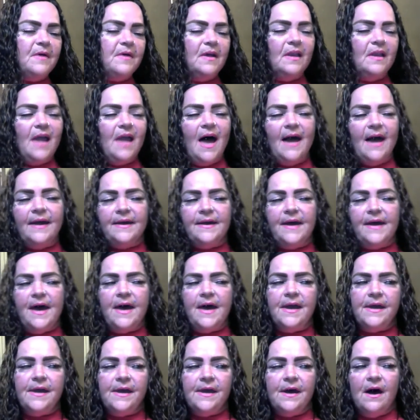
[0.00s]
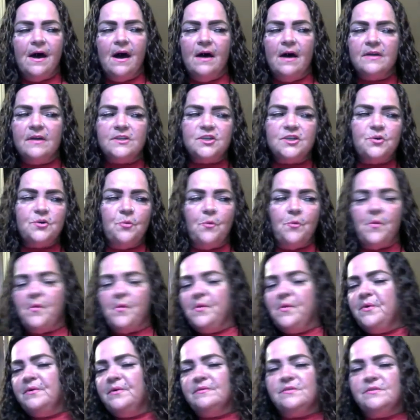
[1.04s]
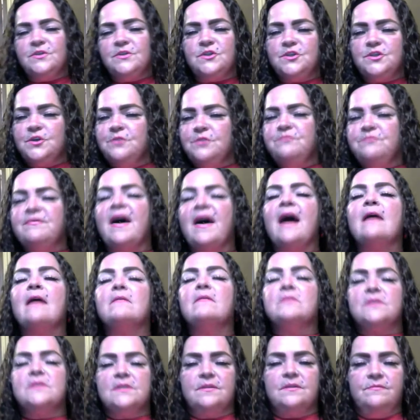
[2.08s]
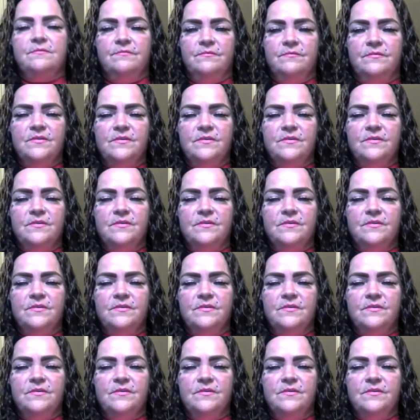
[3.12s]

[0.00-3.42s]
like a uh, tw 2000,